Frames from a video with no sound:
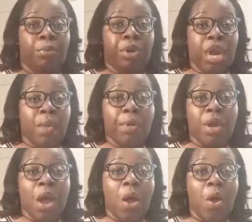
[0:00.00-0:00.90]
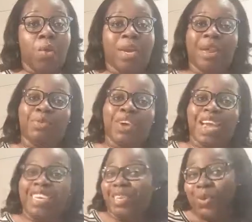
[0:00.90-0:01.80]
number goal that I'm
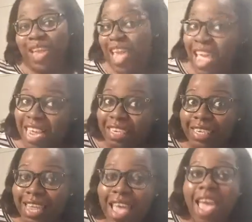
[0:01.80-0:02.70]
trying to hit.